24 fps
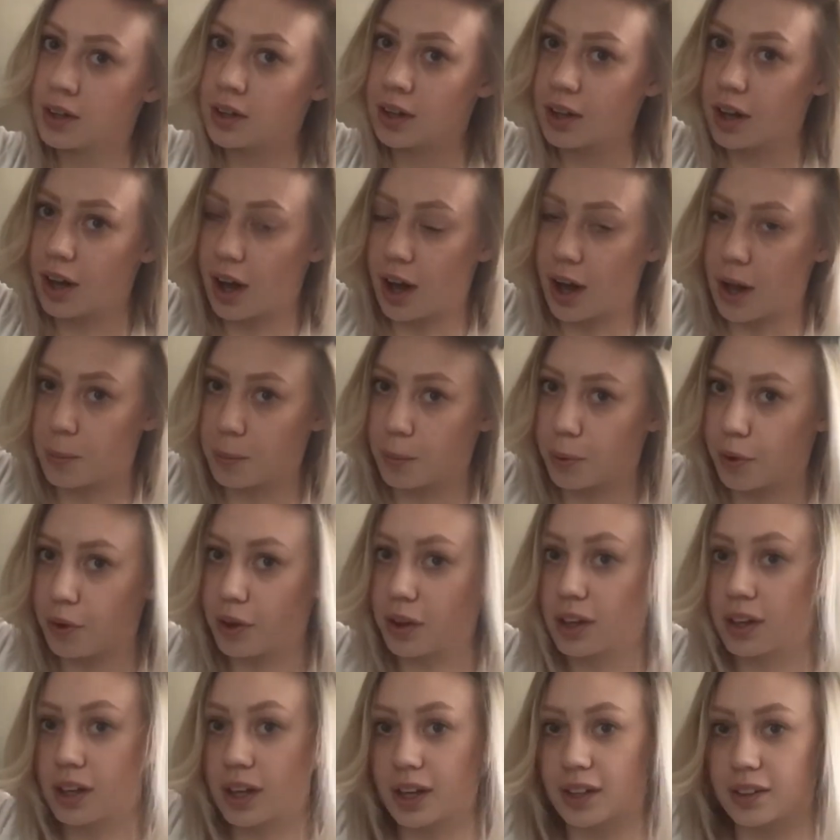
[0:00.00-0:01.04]
I'm
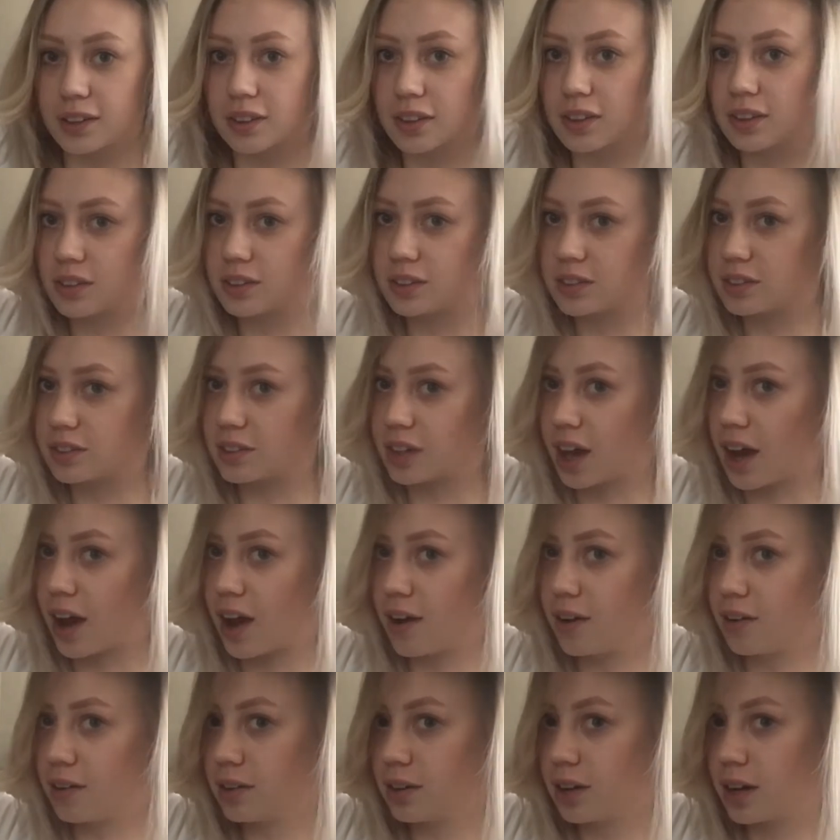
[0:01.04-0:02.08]
pulling it
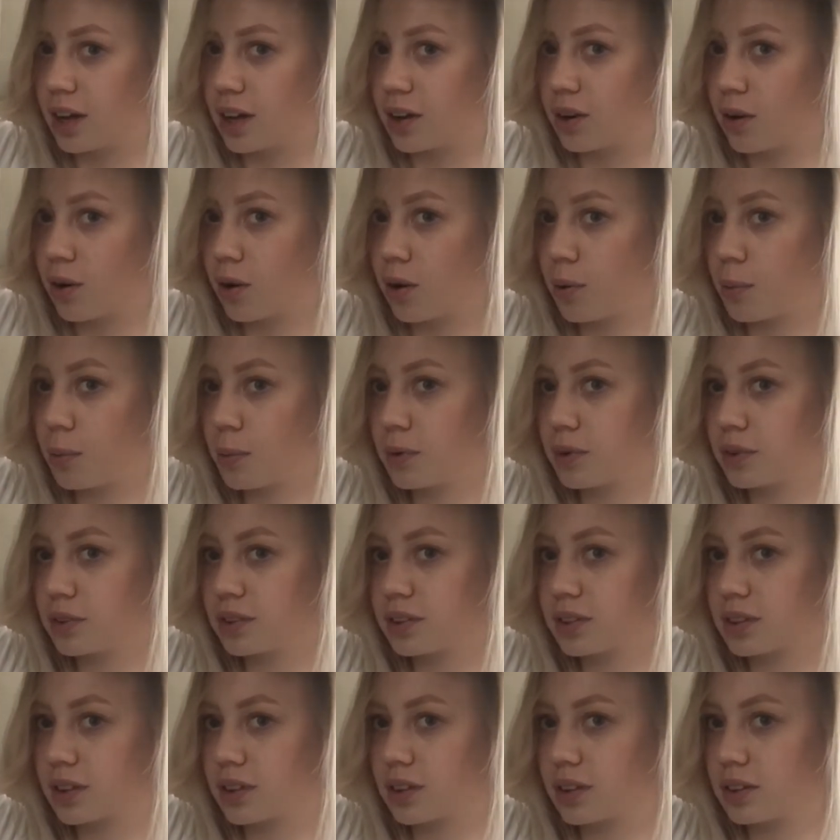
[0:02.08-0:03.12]
down and
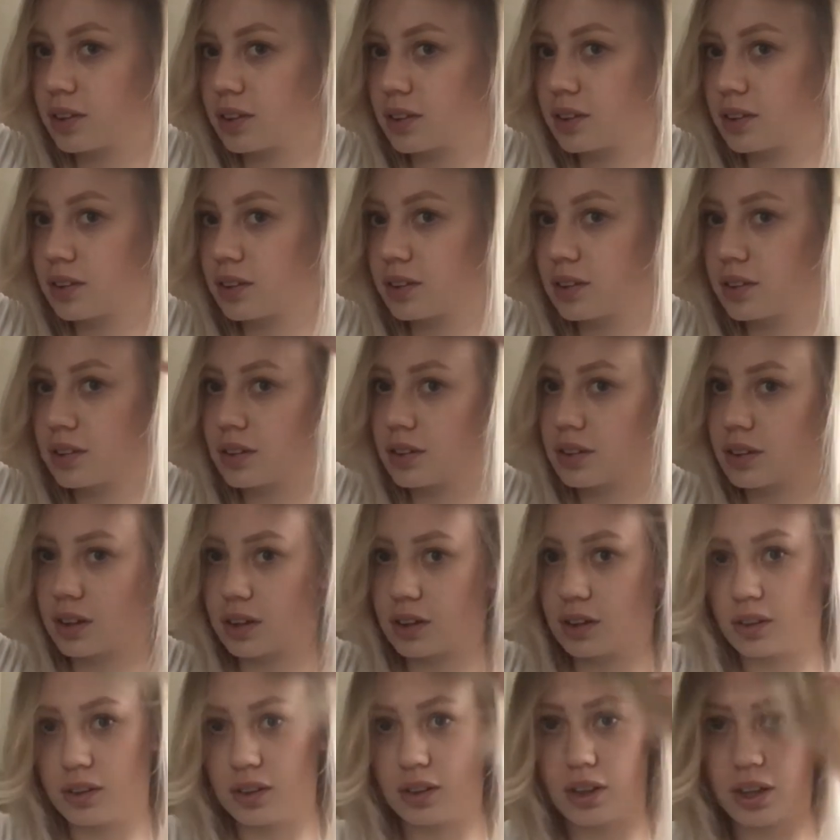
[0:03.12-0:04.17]
almost a
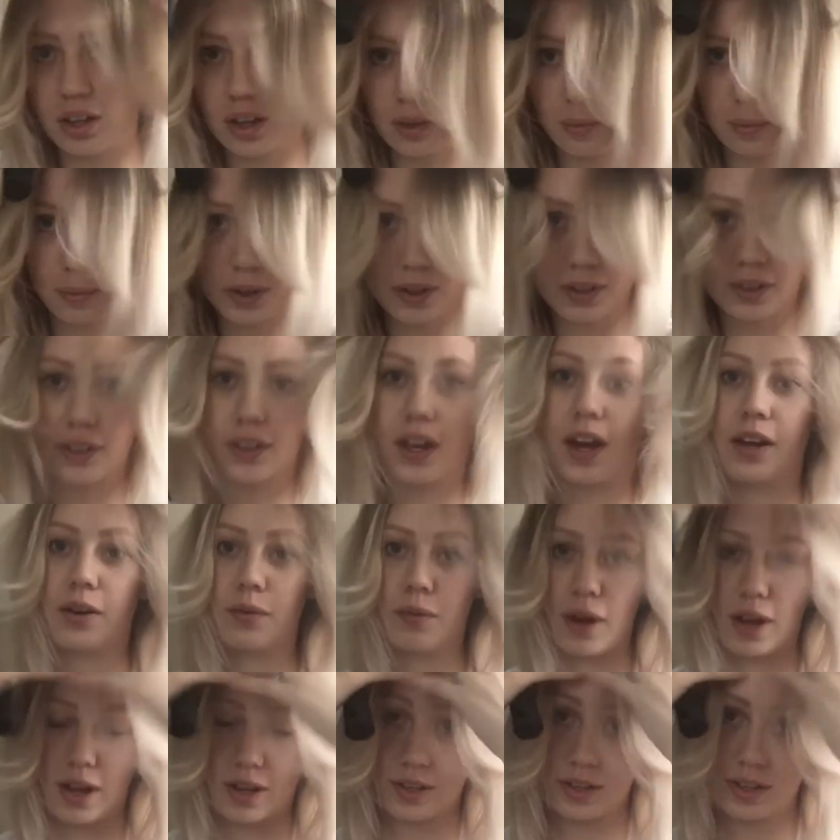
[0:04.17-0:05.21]
little bit
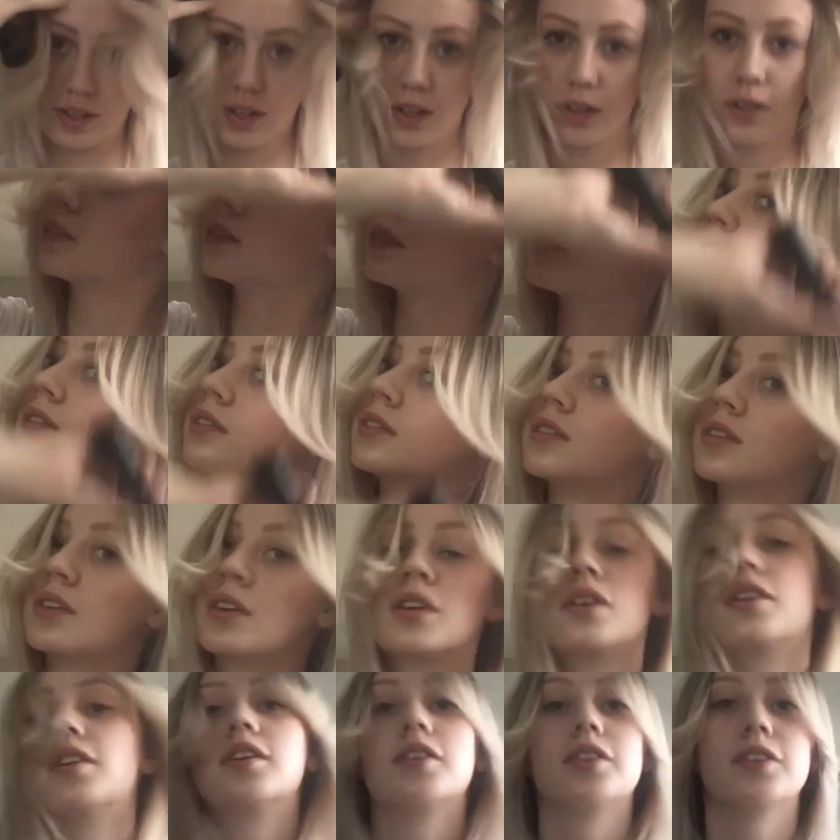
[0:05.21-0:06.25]
sideways.
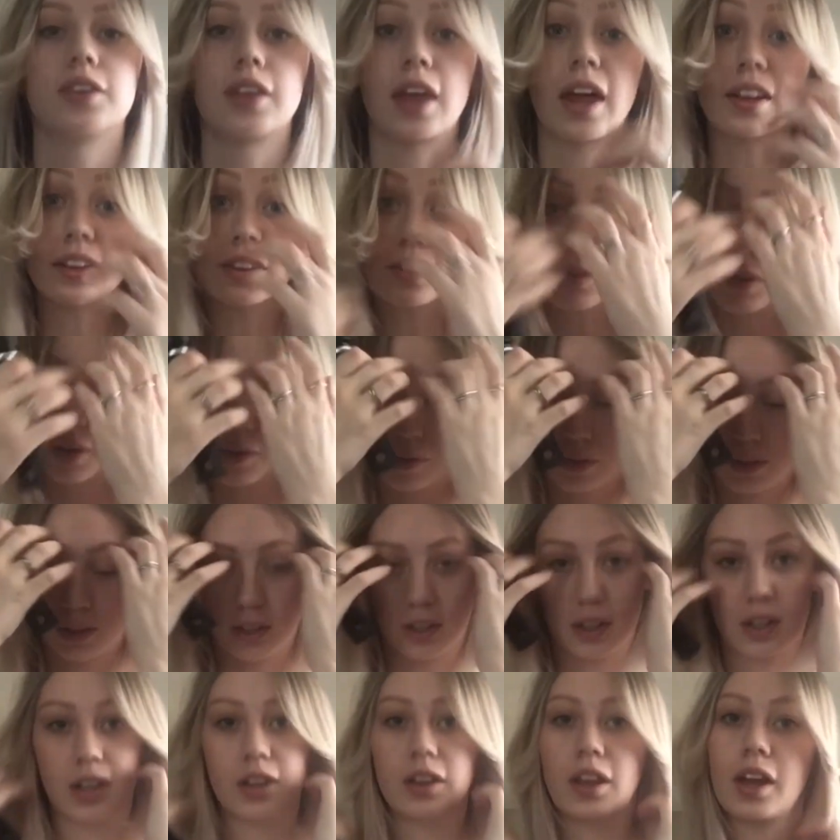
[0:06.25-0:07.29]
So that's what we're
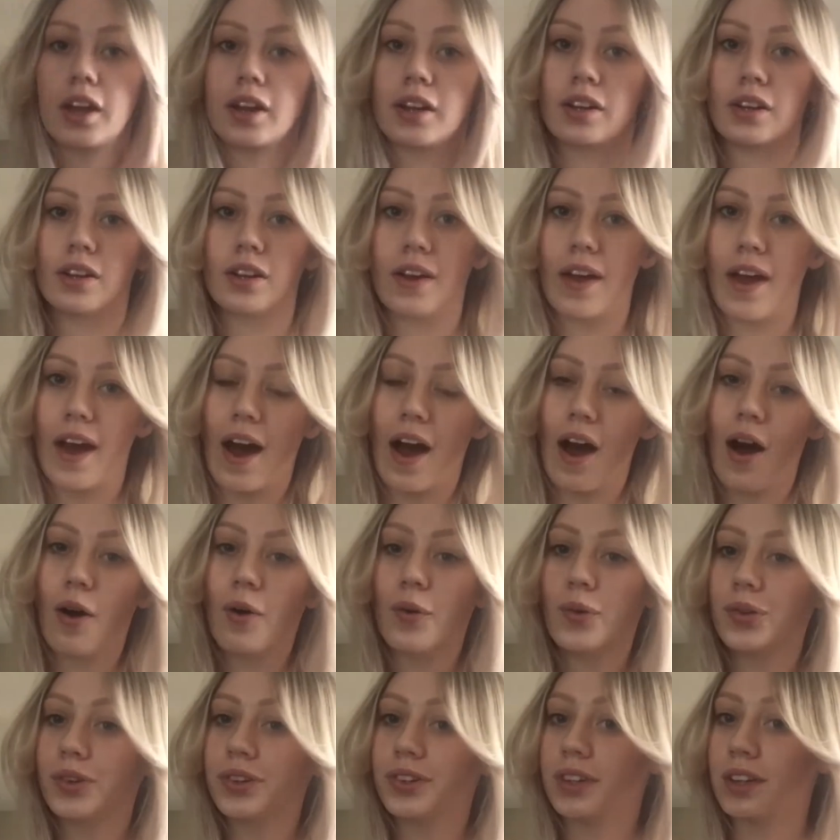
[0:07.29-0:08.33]
looking like
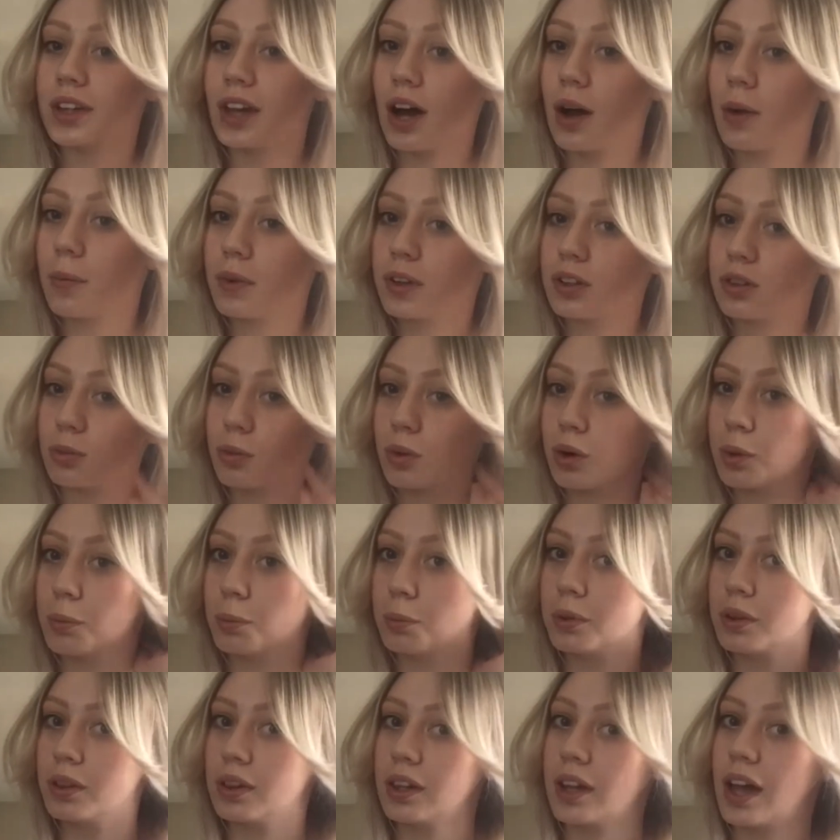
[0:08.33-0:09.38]
now. See how much more
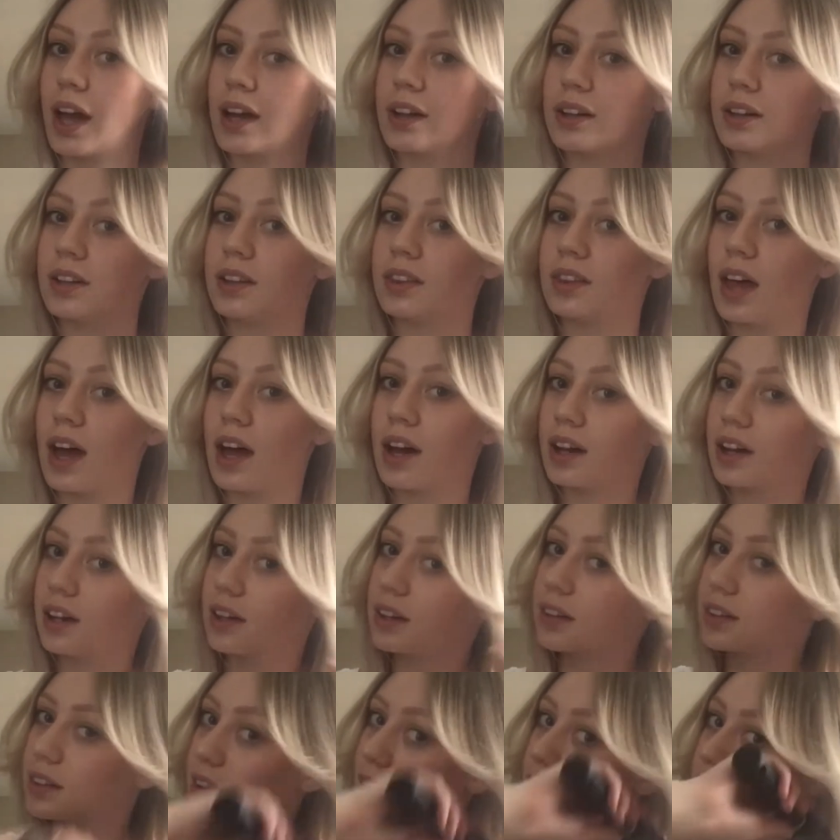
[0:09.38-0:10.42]
blended that
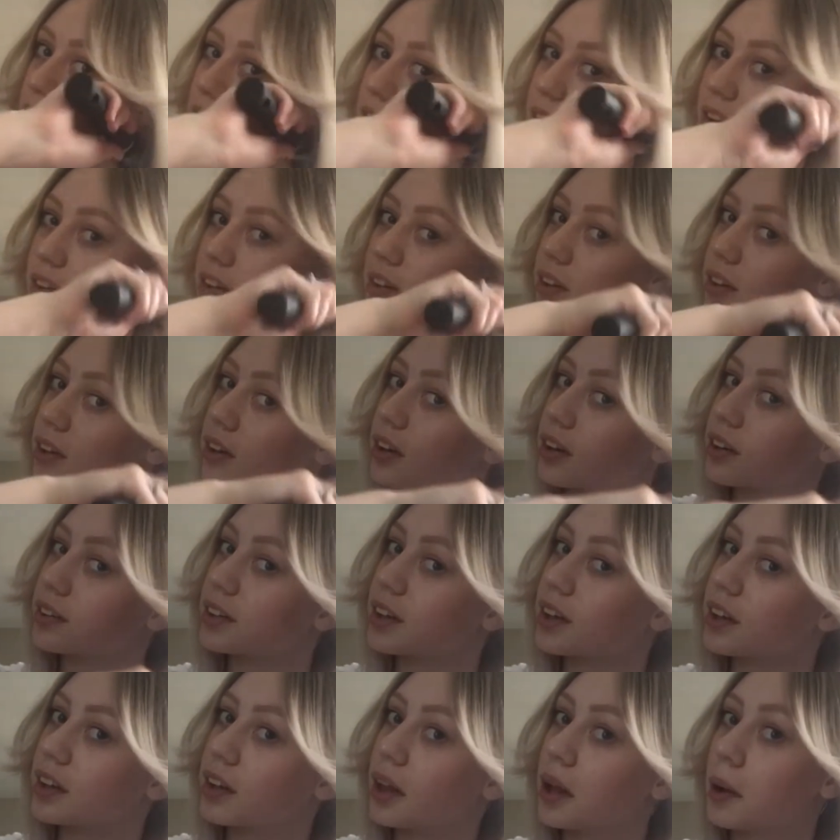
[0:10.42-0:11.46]
is? It just looks
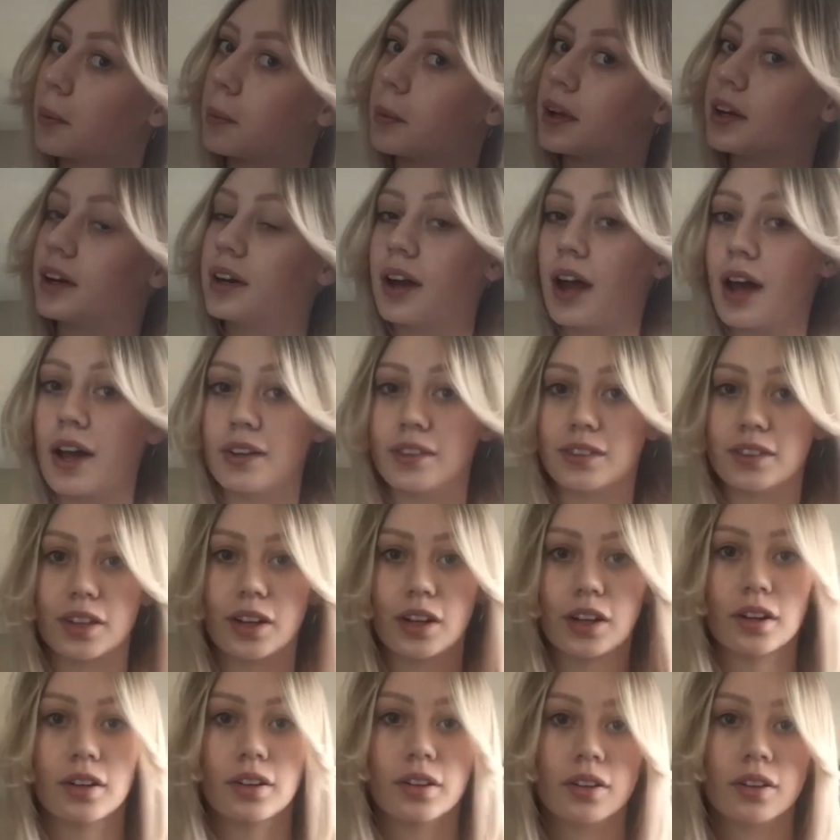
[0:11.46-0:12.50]
a little bit nicer,